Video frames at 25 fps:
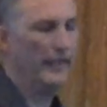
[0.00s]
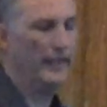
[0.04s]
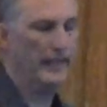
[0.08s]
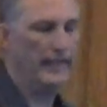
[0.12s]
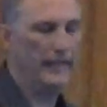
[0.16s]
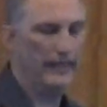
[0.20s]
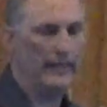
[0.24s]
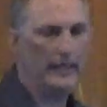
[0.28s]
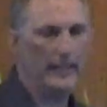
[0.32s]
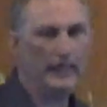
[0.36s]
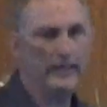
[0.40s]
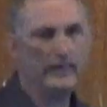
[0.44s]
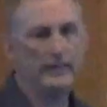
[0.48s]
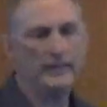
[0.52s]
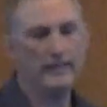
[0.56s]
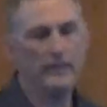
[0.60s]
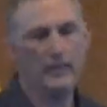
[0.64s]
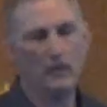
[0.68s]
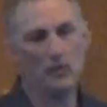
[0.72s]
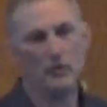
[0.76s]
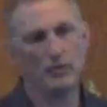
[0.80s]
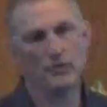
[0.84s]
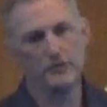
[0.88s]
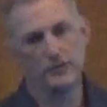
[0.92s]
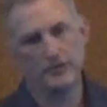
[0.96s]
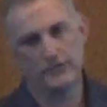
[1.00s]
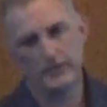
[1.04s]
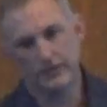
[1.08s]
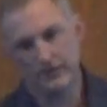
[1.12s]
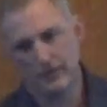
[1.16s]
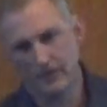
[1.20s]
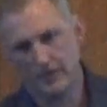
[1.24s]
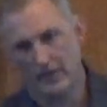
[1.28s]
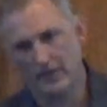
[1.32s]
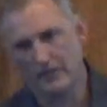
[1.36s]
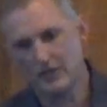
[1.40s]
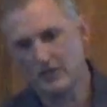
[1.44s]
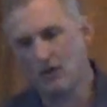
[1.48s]
And it
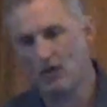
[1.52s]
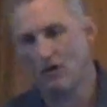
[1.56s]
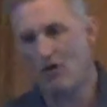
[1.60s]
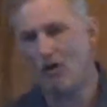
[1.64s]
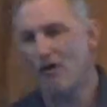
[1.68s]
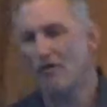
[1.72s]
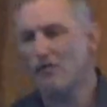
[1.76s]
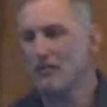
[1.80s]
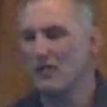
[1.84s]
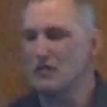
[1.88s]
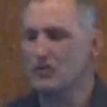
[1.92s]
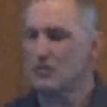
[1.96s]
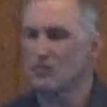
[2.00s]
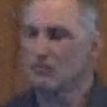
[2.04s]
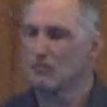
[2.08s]
was, and so all